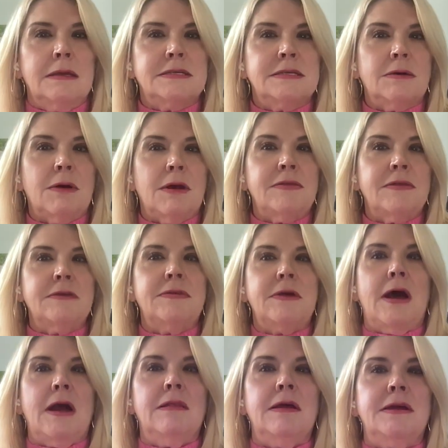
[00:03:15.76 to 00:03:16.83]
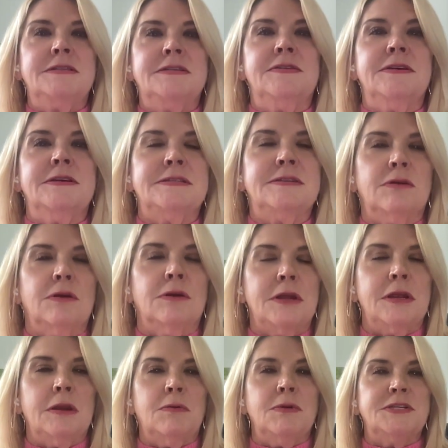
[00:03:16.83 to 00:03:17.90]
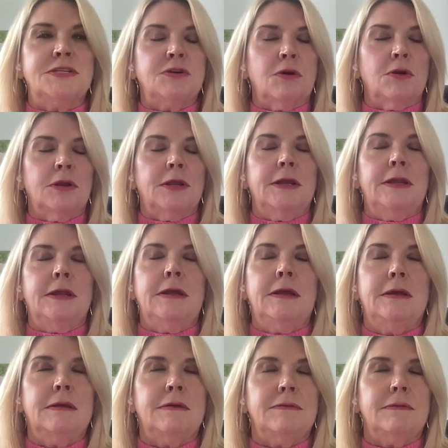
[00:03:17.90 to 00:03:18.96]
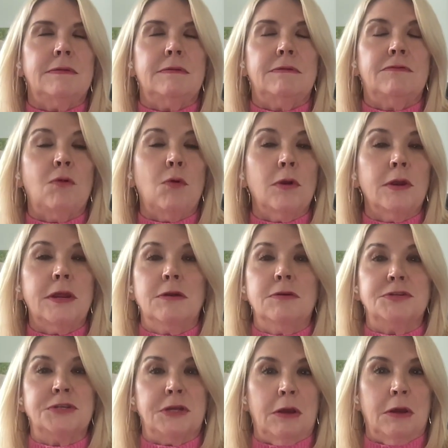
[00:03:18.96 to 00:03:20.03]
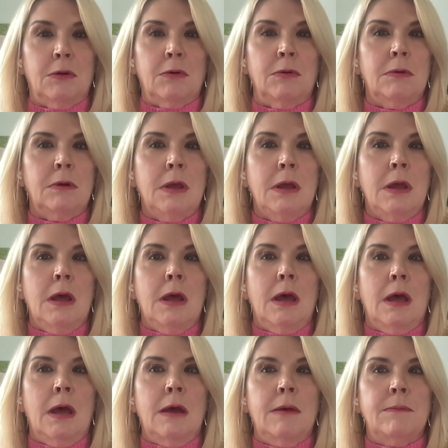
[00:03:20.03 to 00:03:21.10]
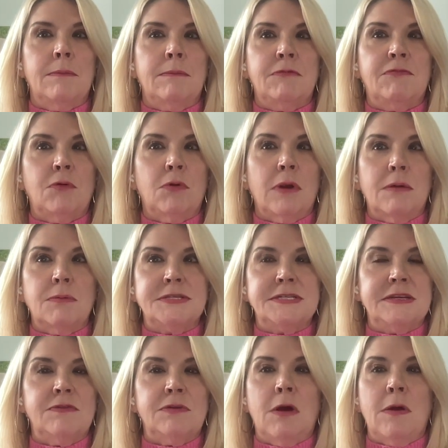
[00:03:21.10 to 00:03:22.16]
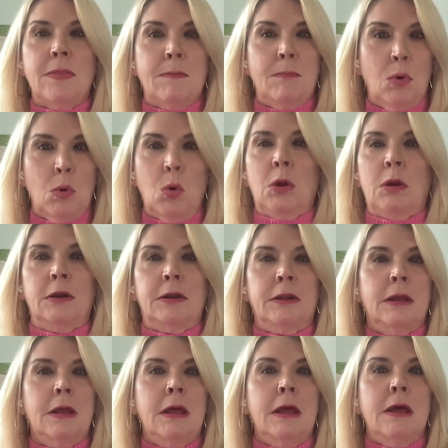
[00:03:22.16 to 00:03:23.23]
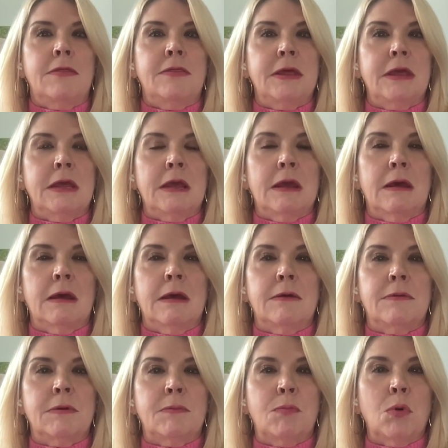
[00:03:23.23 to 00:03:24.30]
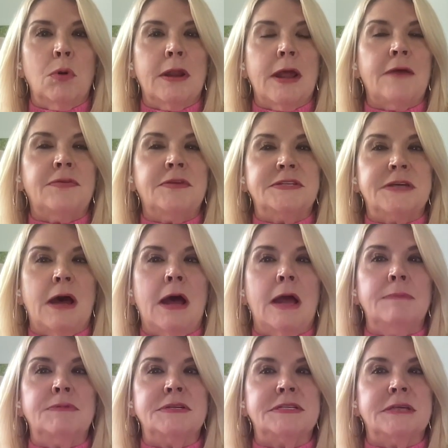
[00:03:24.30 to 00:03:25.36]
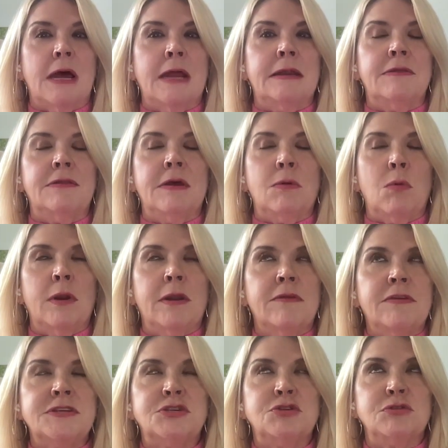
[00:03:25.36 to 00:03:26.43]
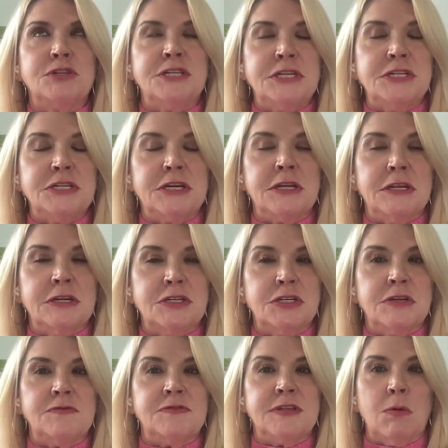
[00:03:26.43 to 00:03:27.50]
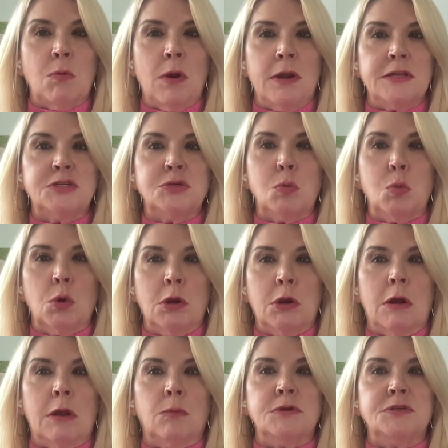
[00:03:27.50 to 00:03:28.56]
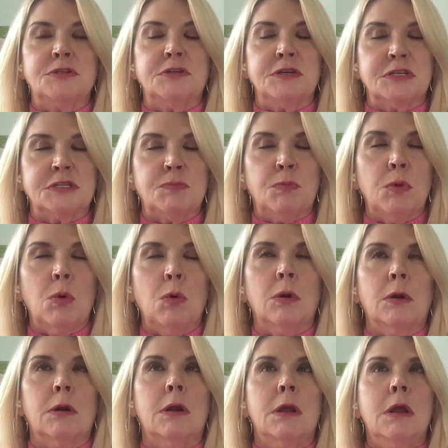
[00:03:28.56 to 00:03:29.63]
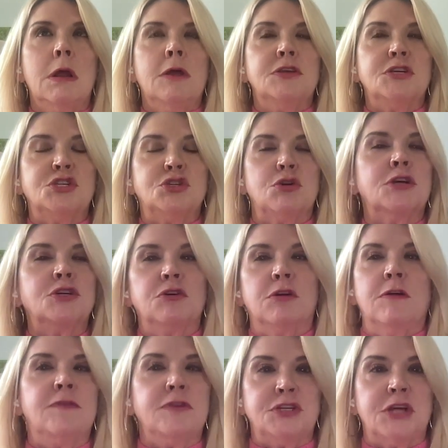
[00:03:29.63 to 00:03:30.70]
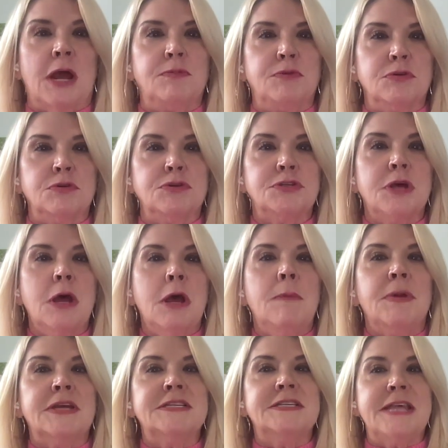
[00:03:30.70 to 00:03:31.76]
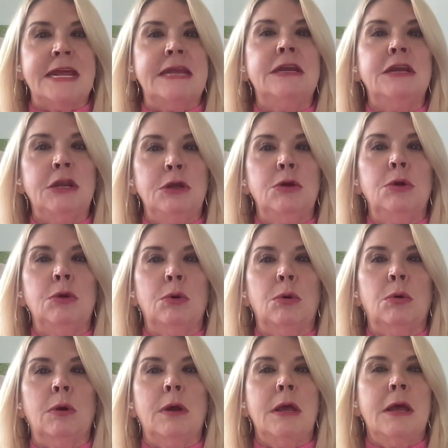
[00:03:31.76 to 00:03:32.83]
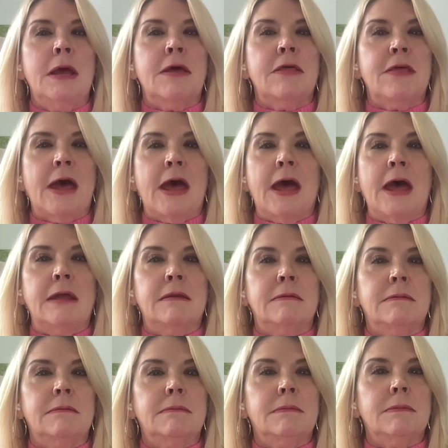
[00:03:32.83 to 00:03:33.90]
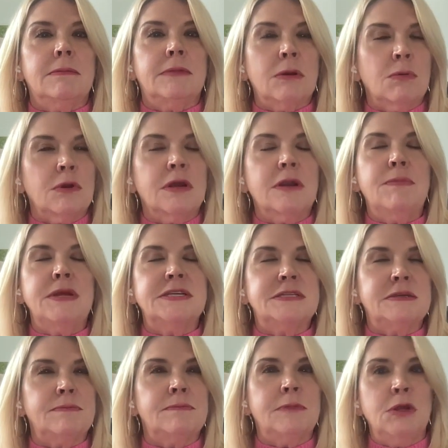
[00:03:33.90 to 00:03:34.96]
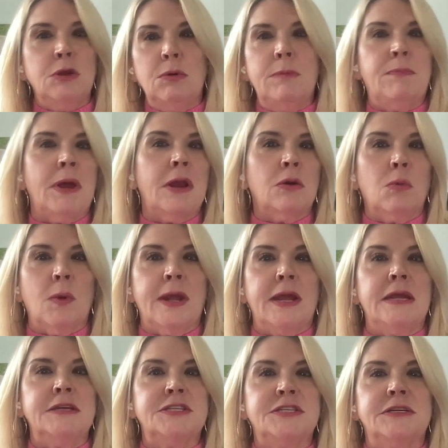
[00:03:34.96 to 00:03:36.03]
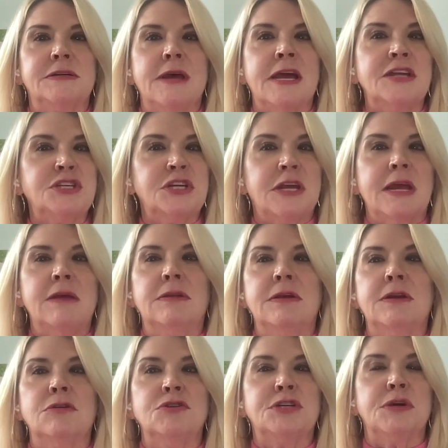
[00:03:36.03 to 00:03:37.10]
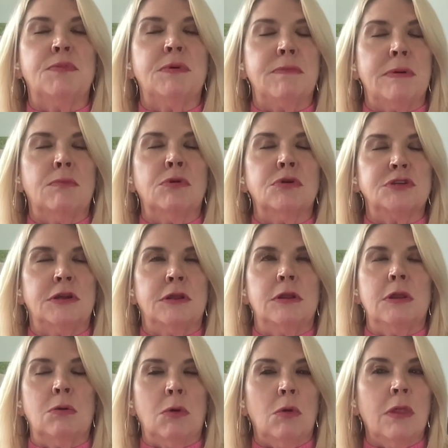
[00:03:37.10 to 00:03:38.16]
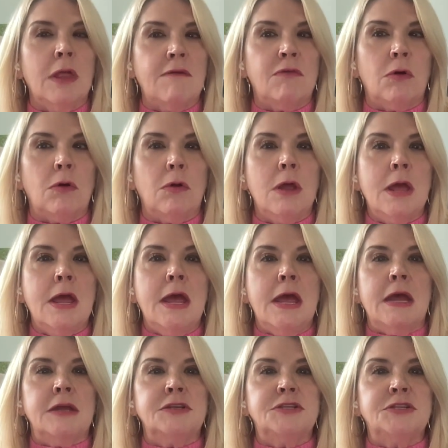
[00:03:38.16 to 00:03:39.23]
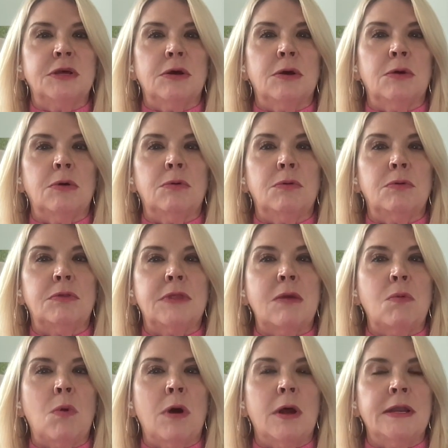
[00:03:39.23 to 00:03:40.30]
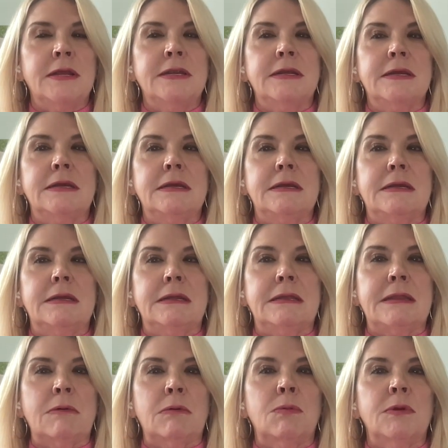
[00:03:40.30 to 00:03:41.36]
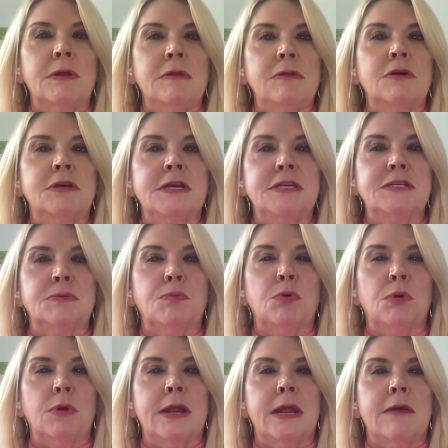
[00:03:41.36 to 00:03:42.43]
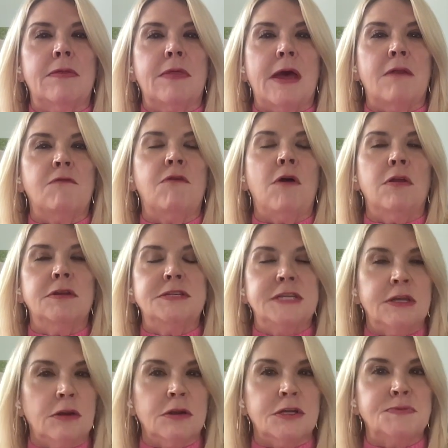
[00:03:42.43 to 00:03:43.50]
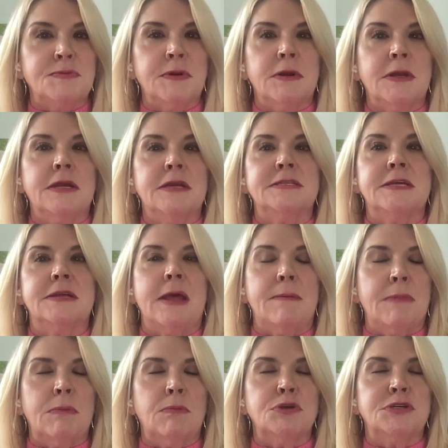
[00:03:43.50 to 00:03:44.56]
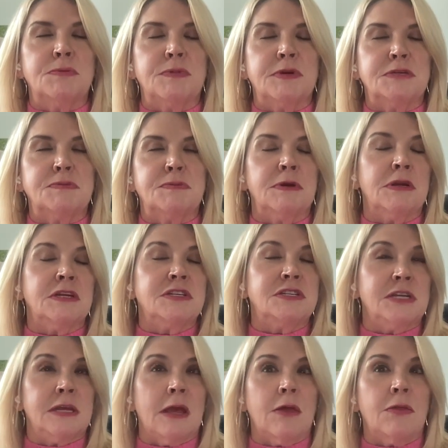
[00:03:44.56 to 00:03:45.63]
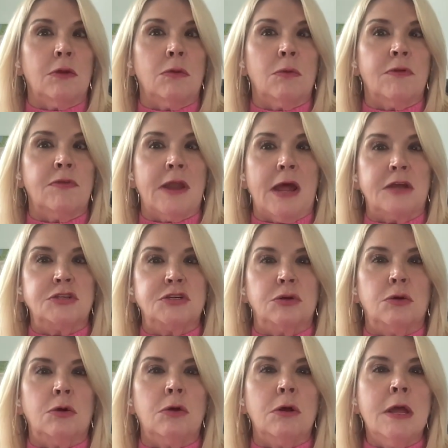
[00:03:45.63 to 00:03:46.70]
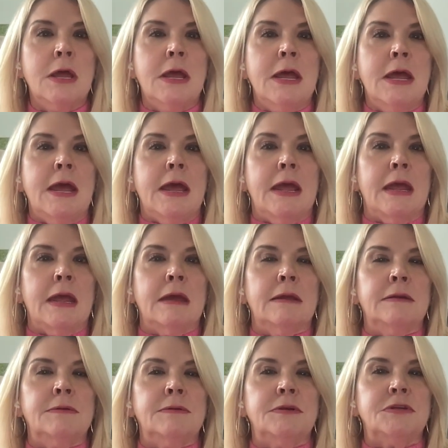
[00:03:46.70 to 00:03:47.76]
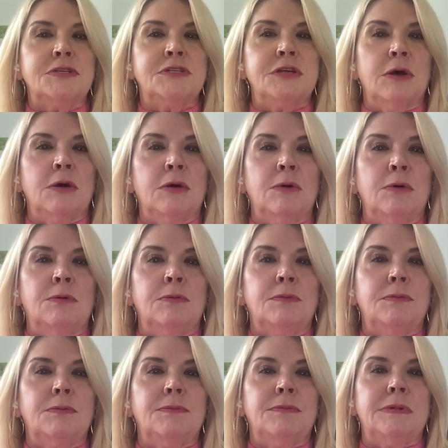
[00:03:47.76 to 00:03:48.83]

So I think the highlights of this are, we started 4 years ago, before I was even on the board. The board at the time decided that one of the strategic initiatives they wanted to work on was to explore the structure of the chapters, because they knew that there were going to be some new and better ways to educate leadership and members on a local level. And so they were really looking to bring that volunteer experience and that membership experience together with national. And so